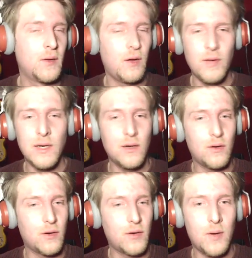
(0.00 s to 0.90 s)
I really
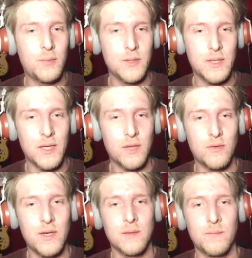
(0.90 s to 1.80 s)
like how well put together it
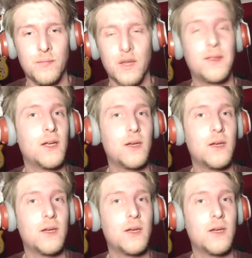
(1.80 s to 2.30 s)
is. I think